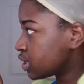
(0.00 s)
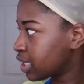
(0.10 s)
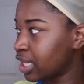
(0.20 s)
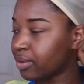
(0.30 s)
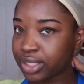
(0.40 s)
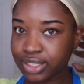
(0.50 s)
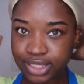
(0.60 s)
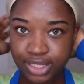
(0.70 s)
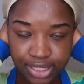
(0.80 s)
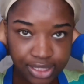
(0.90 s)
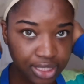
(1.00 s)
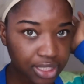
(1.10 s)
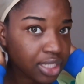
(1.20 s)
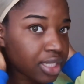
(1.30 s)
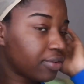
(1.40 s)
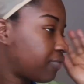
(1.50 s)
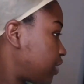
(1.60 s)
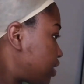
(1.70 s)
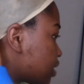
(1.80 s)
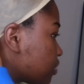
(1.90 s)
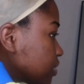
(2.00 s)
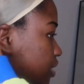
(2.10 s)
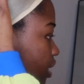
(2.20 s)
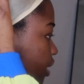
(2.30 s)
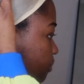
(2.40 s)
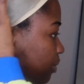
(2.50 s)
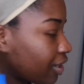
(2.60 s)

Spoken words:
how it fits so snug in